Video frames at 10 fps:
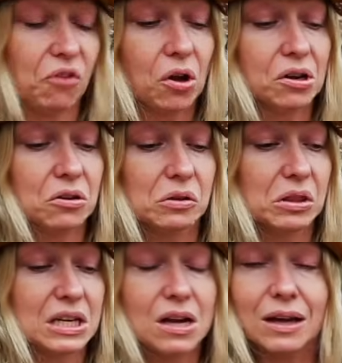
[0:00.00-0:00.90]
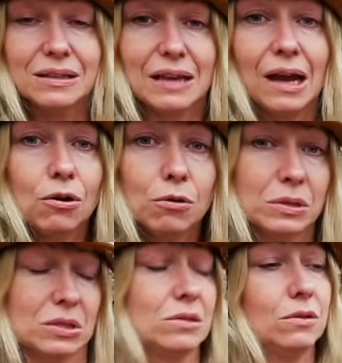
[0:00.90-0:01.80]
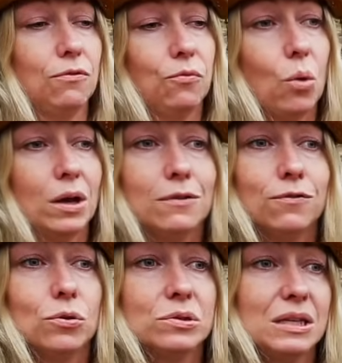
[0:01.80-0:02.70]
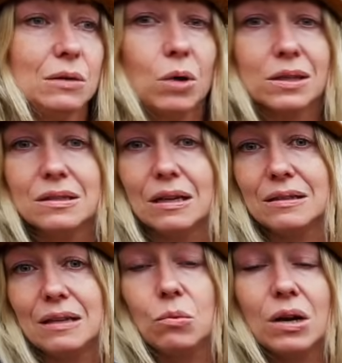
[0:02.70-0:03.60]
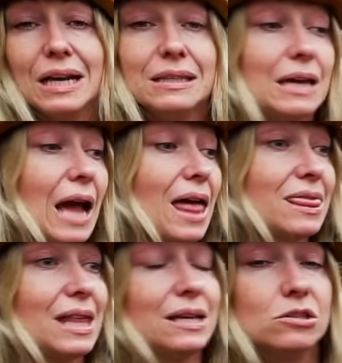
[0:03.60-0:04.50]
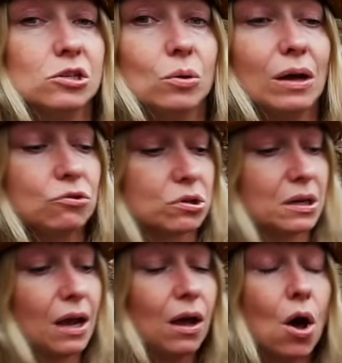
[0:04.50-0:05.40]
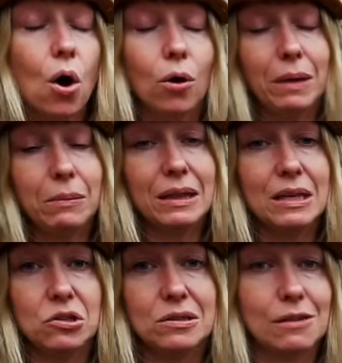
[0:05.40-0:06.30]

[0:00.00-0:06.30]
follow the nice increments of 140, 160, 180 and then 200, or maybe they're just